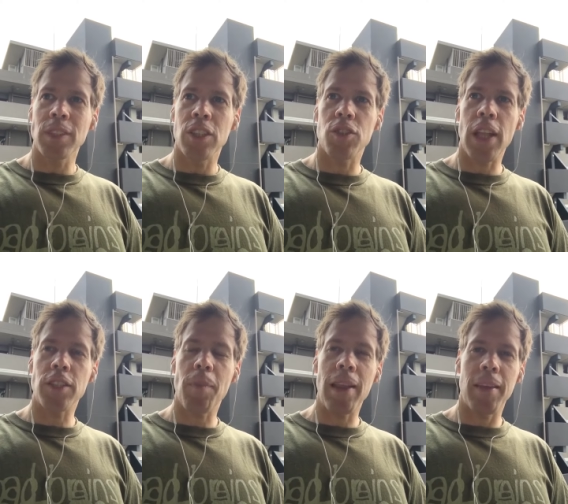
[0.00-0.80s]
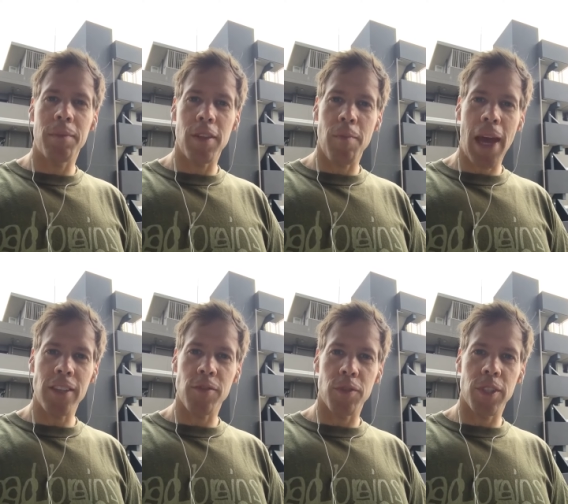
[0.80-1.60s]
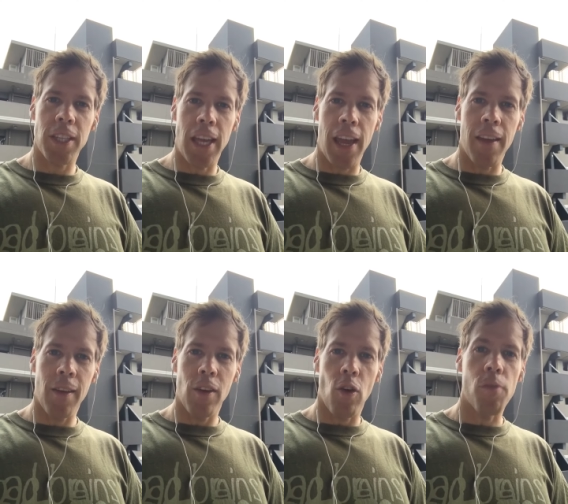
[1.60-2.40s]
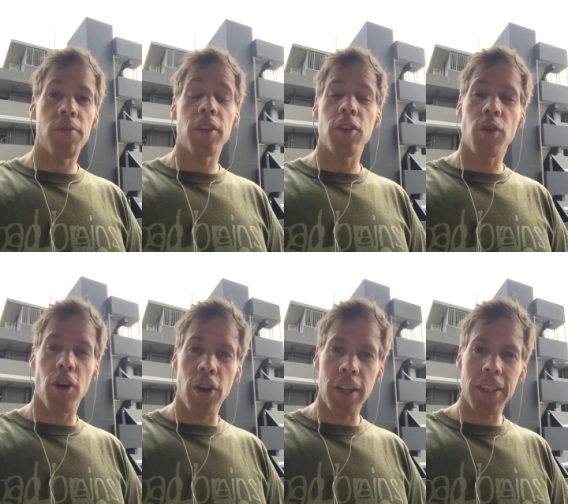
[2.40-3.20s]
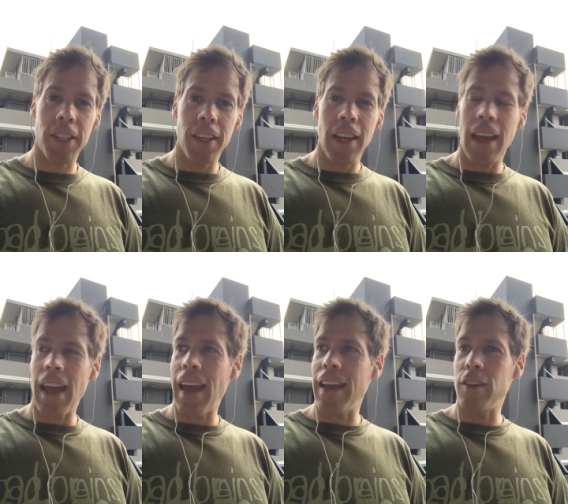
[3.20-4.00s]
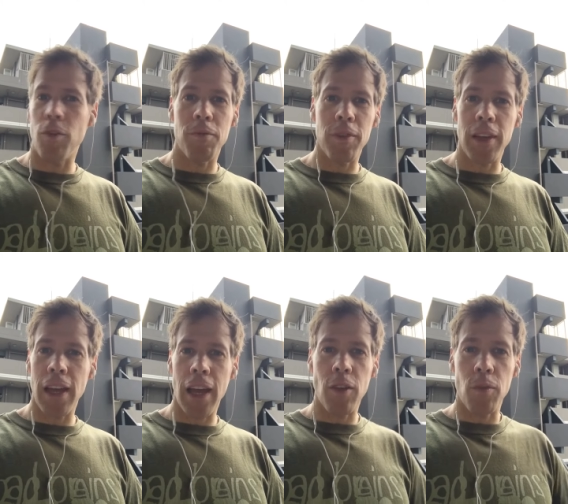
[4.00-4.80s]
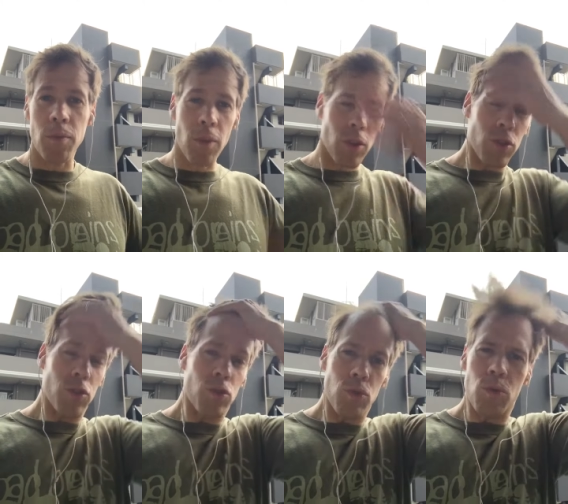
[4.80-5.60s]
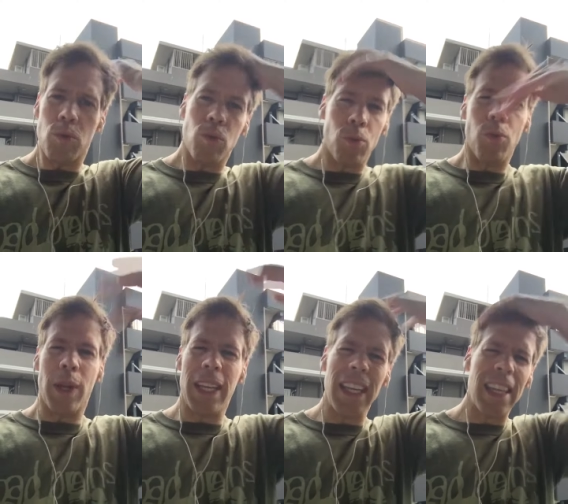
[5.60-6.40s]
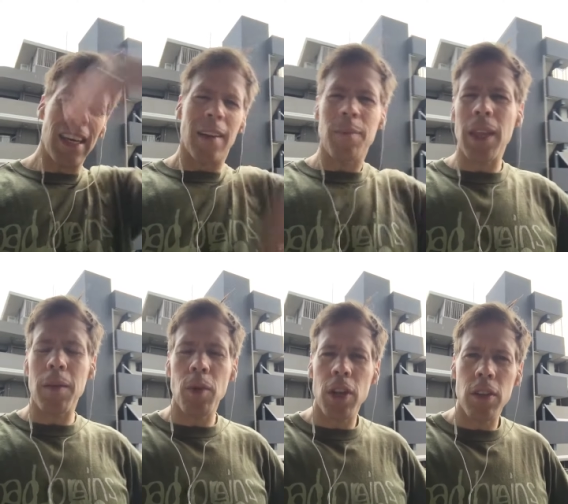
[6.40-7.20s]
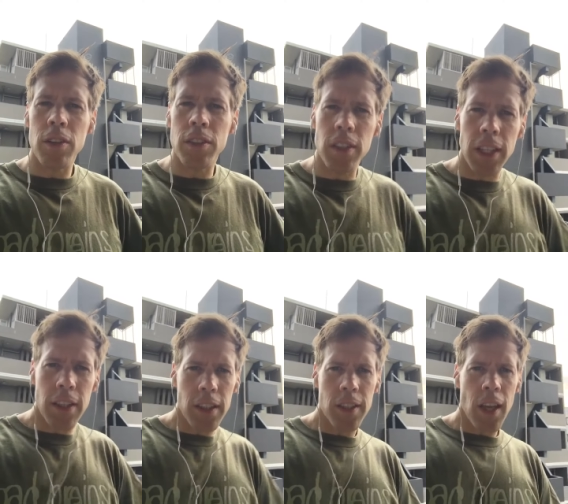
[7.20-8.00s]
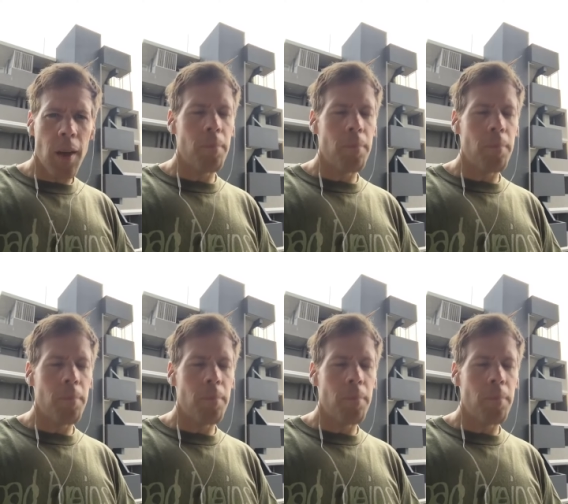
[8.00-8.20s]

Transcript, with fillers: So that's my leap to the past for today. Hopefully you heard it, and hopefully I don't look too windy that I'm gonna delete this.